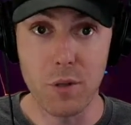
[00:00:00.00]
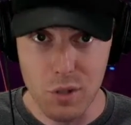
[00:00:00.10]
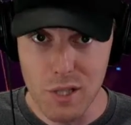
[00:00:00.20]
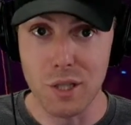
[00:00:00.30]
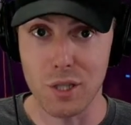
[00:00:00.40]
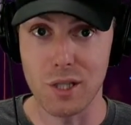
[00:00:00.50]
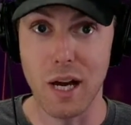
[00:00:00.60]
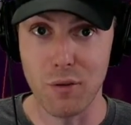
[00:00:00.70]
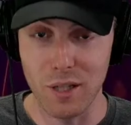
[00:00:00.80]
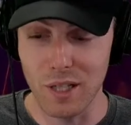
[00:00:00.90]
You see the
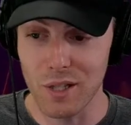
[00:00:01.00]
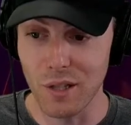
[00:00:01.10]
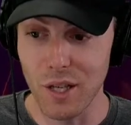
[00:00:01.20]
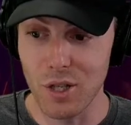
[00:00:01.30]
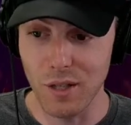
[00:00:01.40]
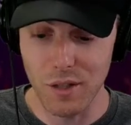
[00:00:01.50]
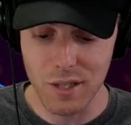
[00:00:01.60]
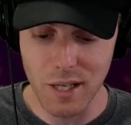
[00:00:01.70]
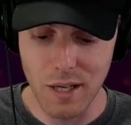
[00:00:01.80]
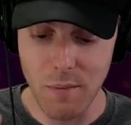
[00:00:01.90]
sound isolation on
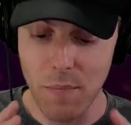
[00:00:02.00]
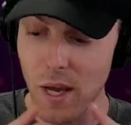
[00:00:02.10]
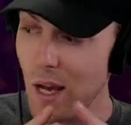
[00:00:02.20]
this thing?